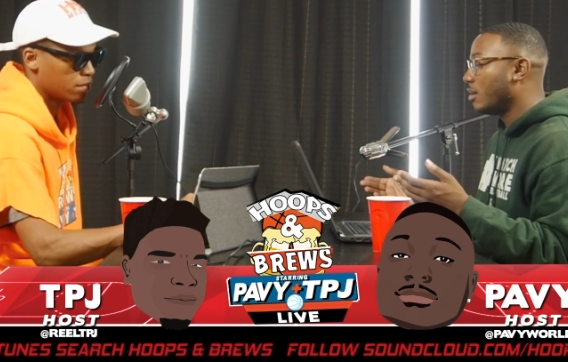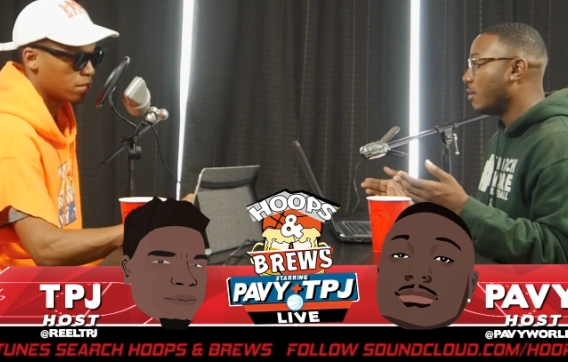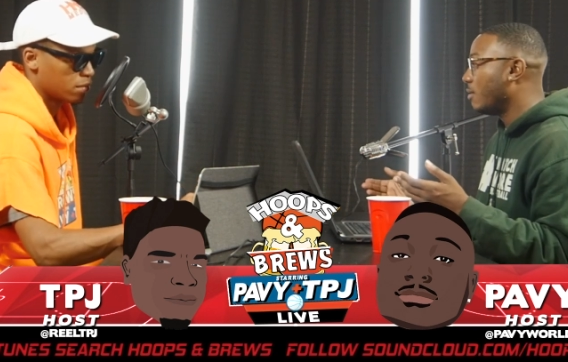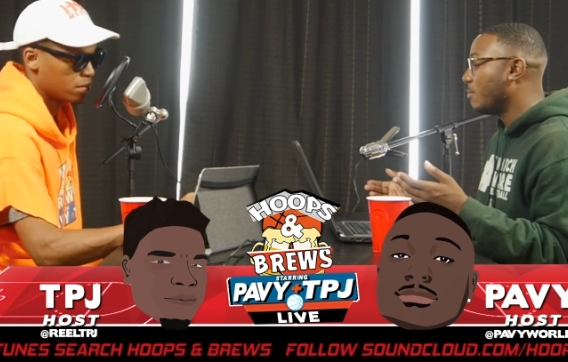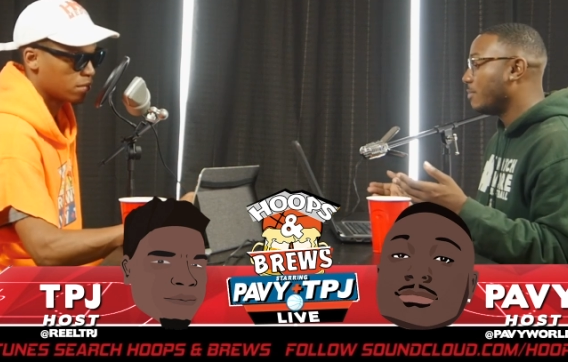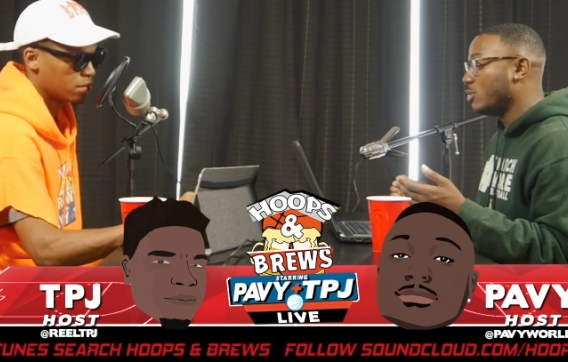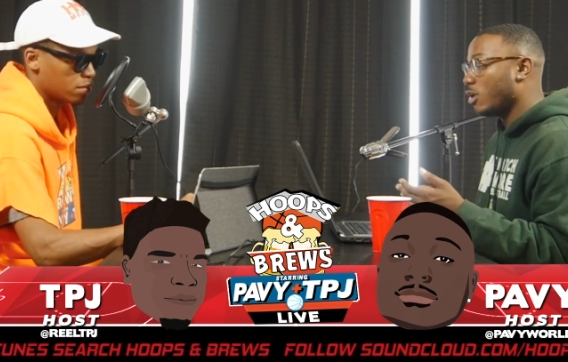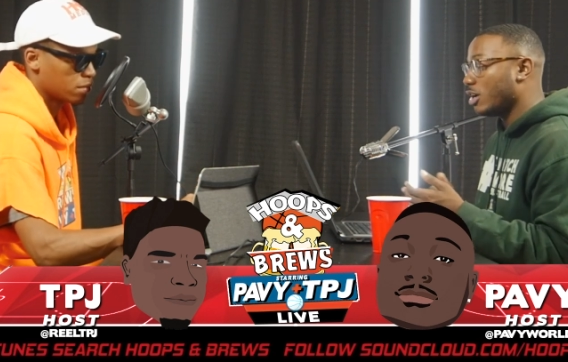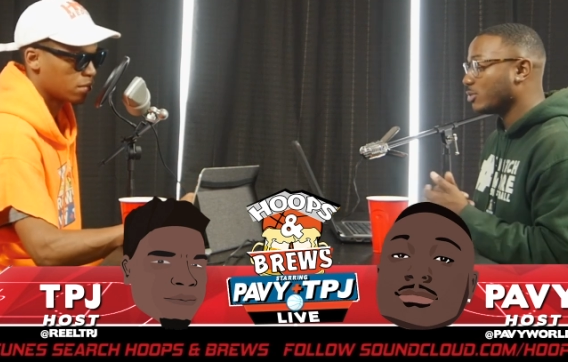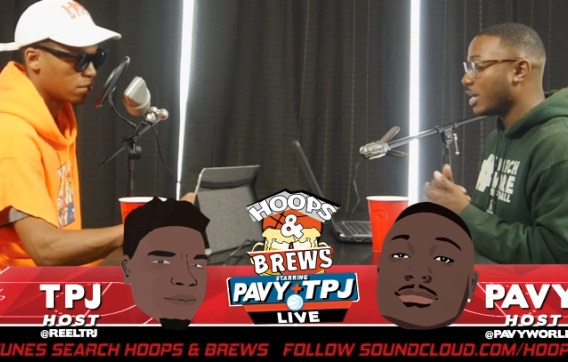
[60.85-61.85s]

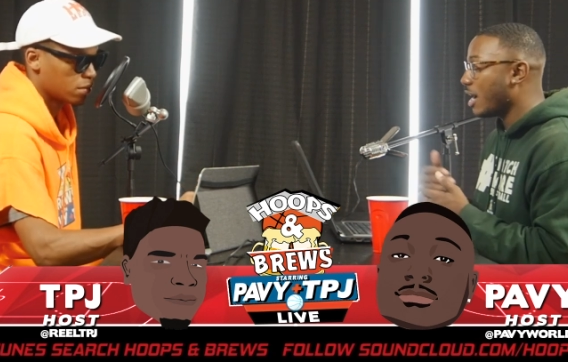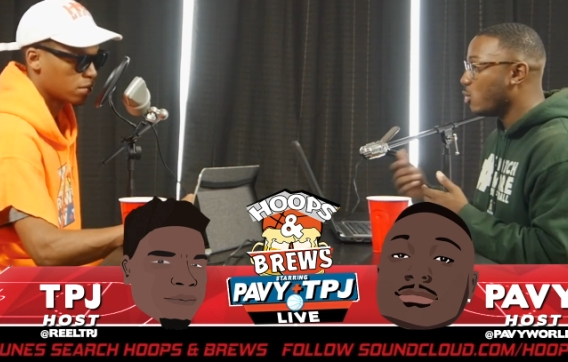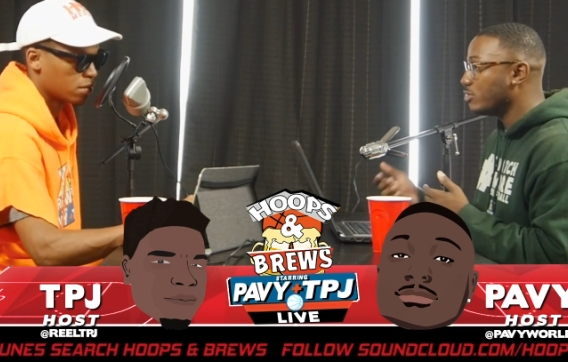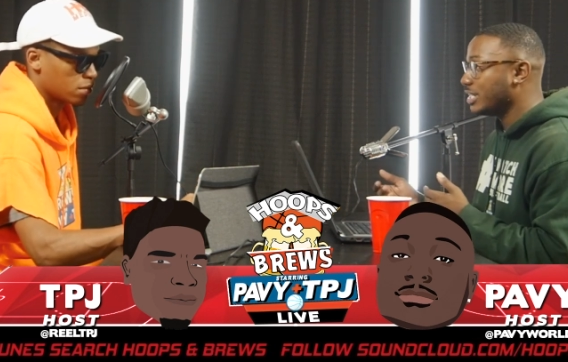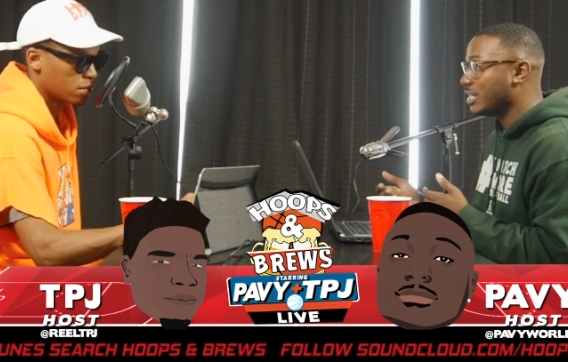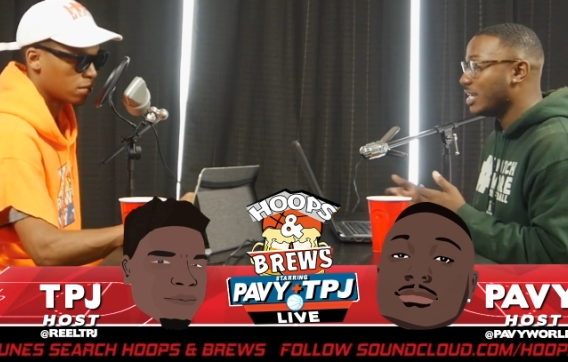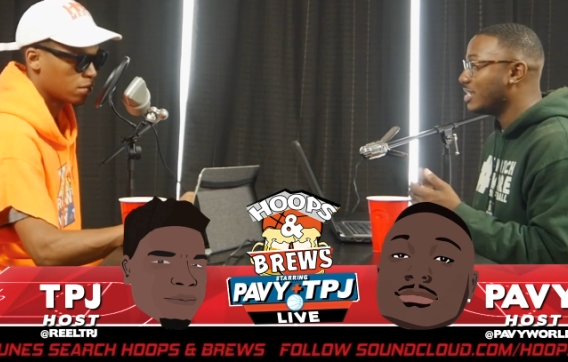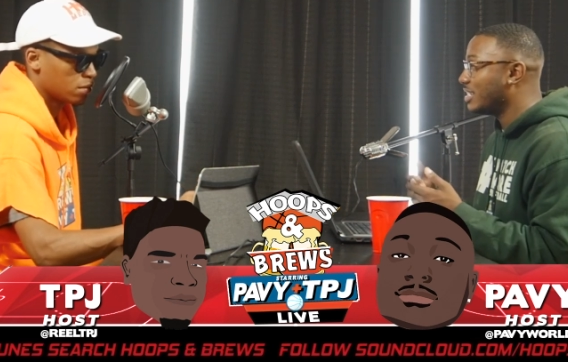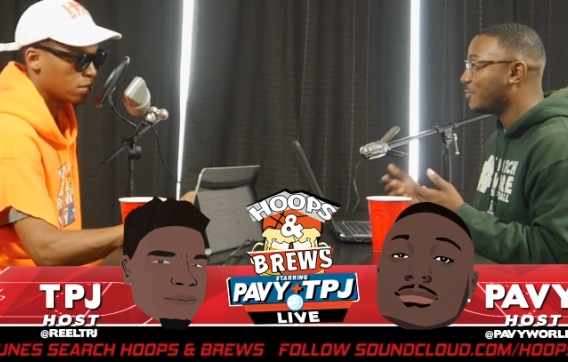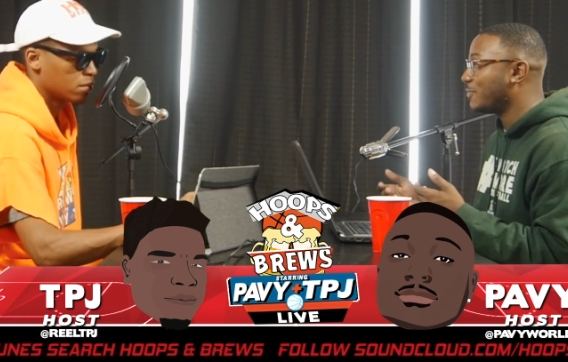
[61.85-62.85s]
Speaker 1: You also got OG there.
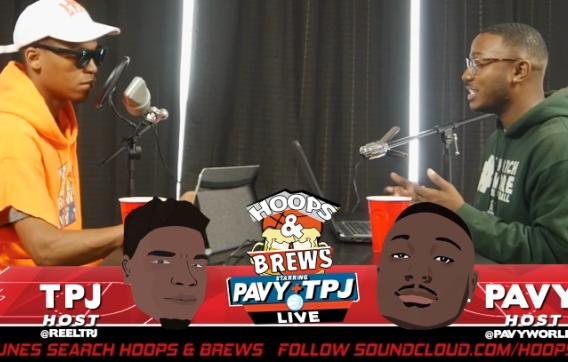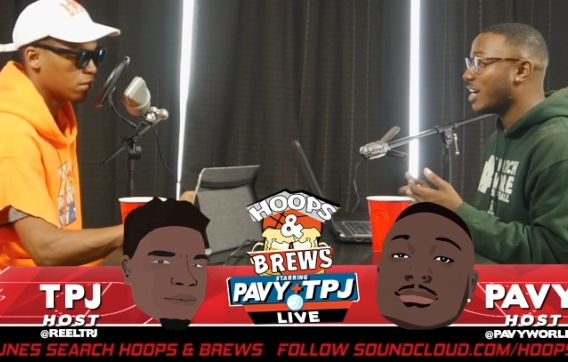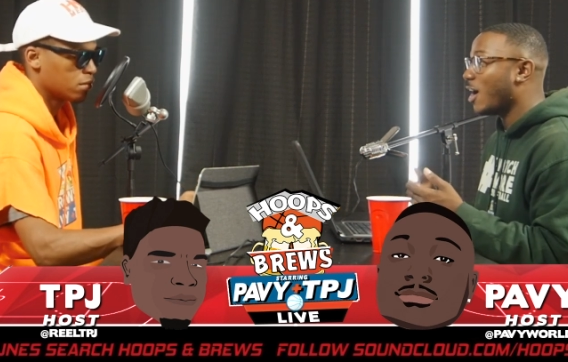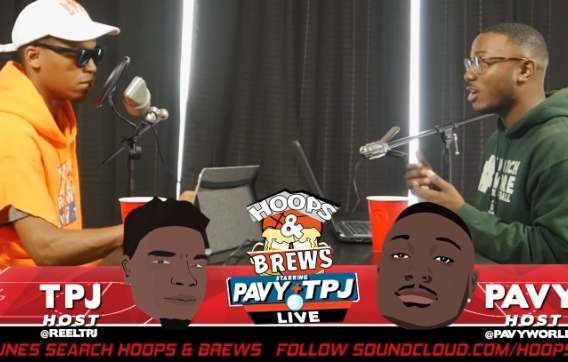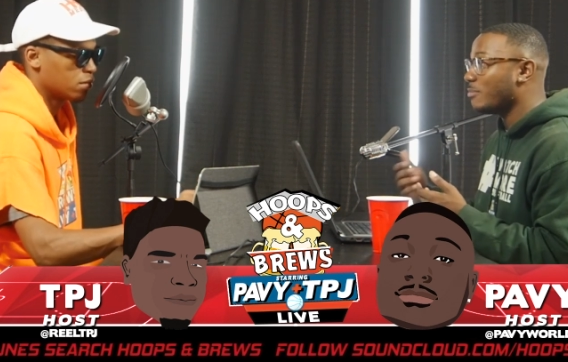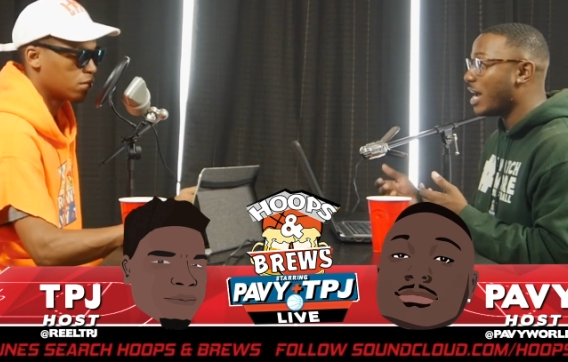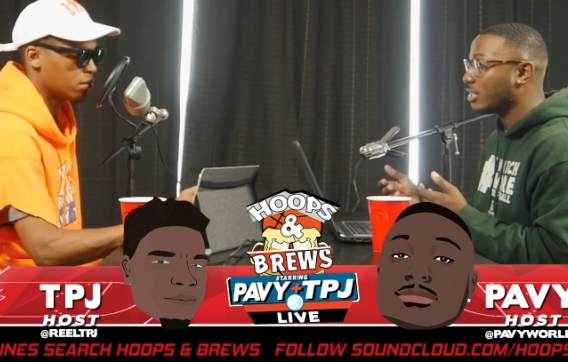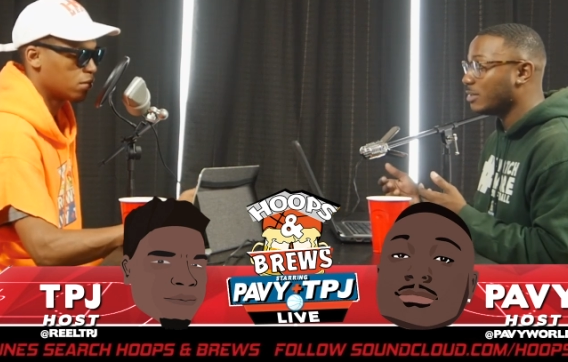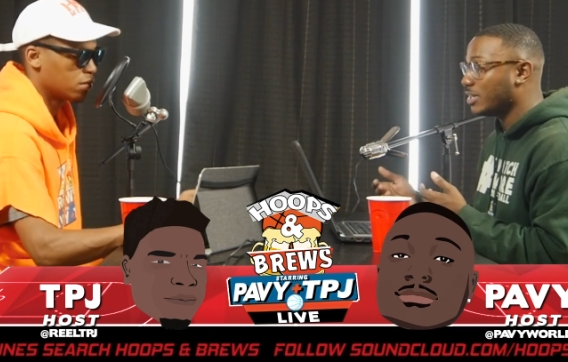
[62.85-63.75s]
Your defense automatically